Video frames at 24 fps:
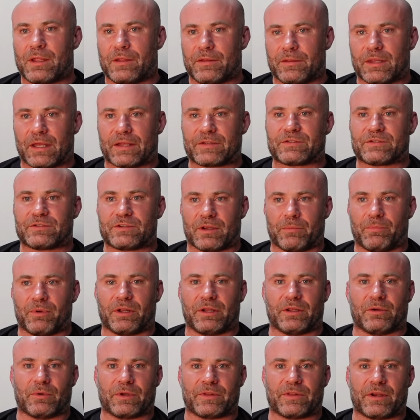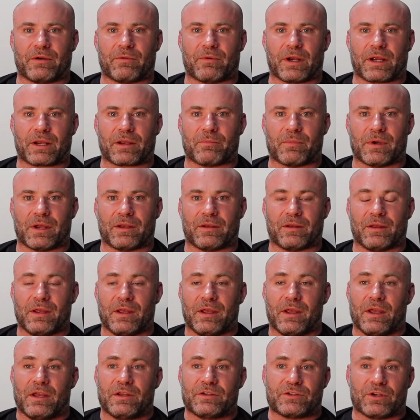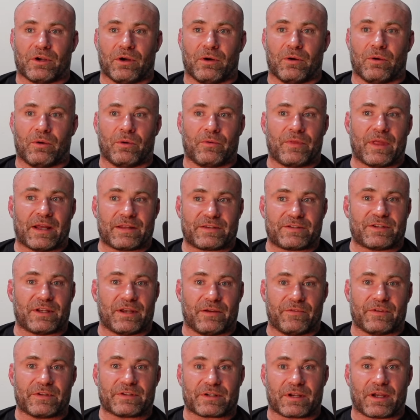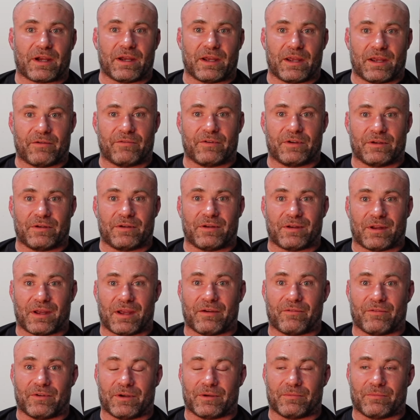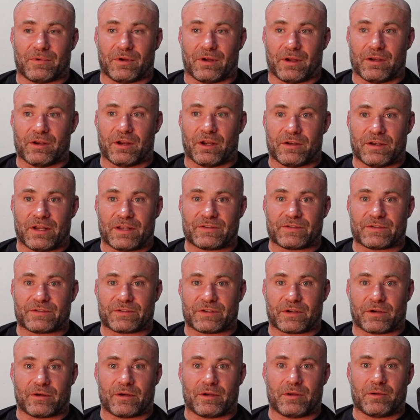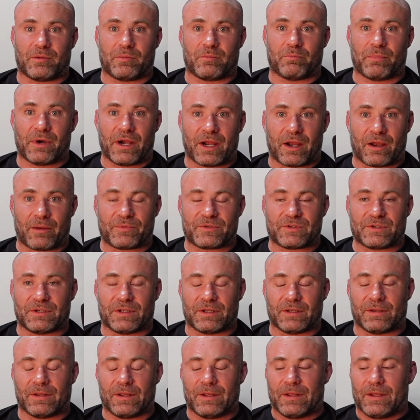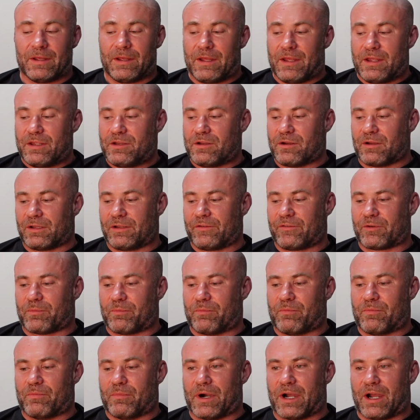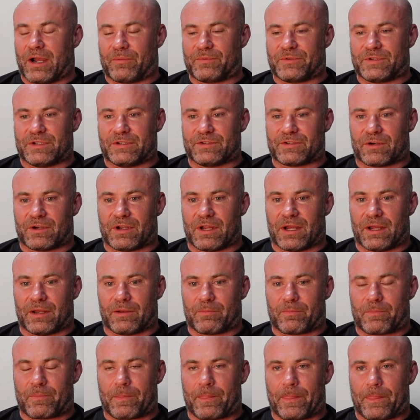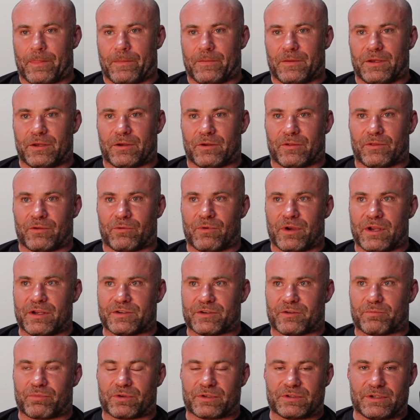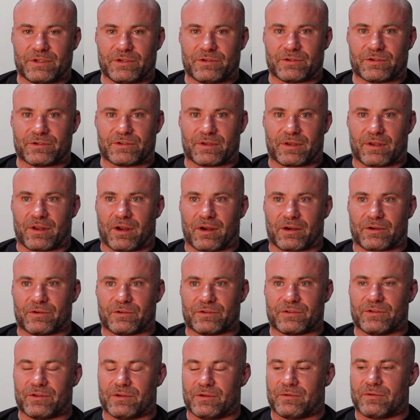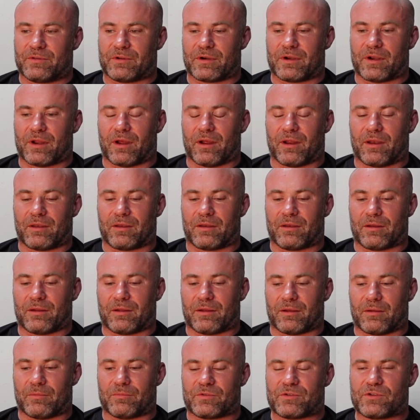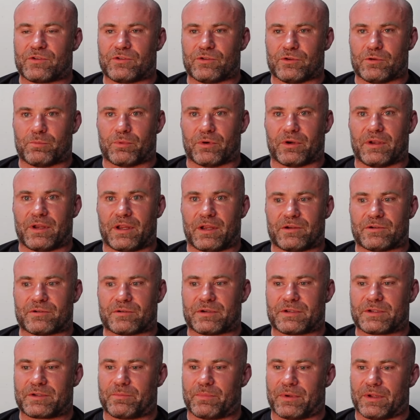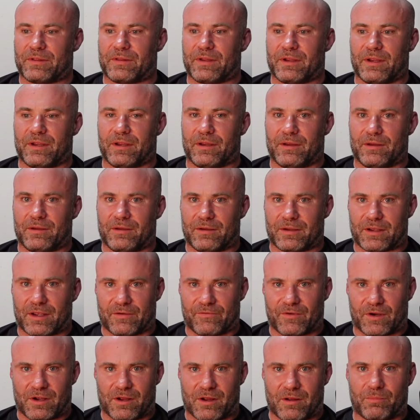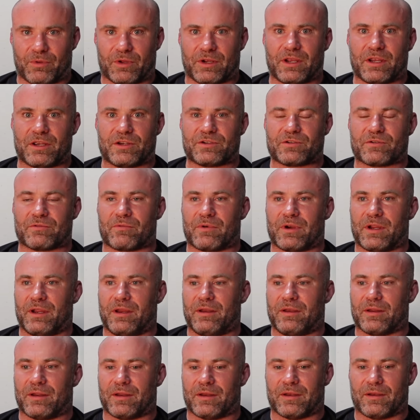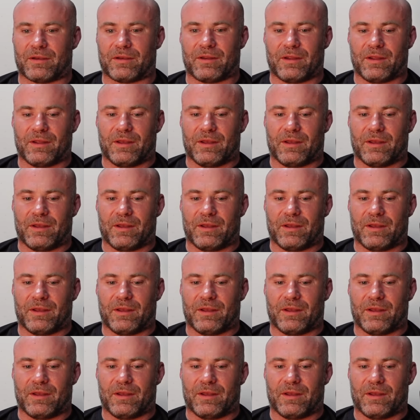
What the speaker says: that's typically what they recommend. So that saved this guy having to have an unnecessary biopsy. And, liver biopsies are not, in the range of procedures that doctors do, they're not super dangerous, but they have a complication rate. And